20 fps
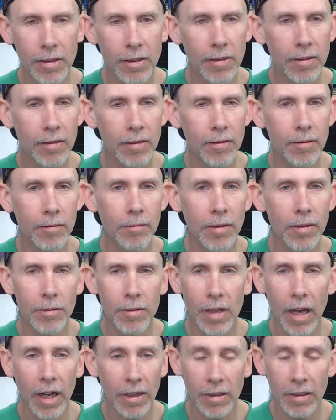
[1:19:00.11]
and
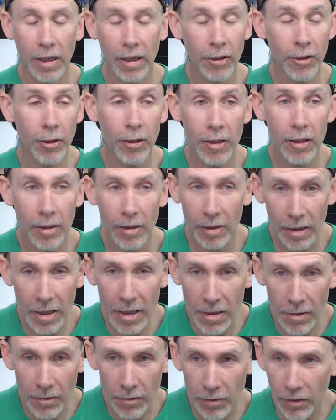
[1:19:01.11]
I, I couldn't
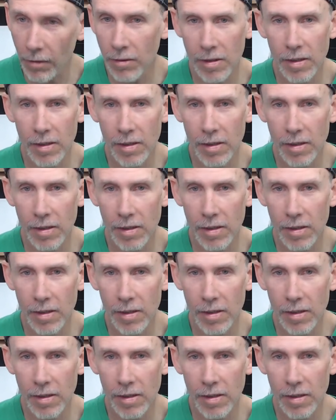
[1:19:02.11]
leave. I